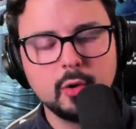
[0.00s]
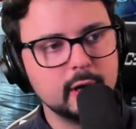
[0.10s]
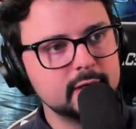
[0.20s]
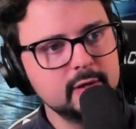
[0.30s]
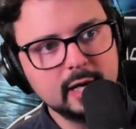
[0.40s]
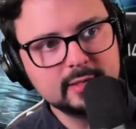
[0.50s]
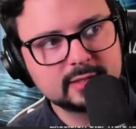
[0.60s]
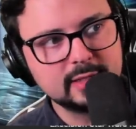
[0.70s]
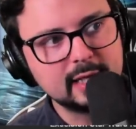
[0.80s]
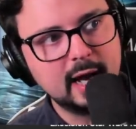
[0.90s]
are you
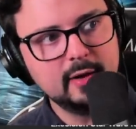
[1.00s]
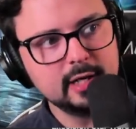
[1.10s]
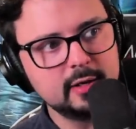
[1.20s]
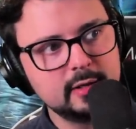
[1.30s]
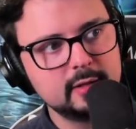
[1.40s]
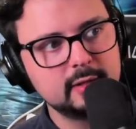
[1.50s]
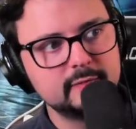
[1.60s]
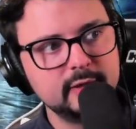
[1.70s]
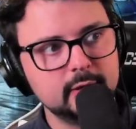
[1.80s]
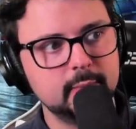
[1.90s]
guys, like, how y'all
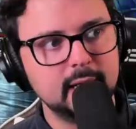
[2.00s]
feeling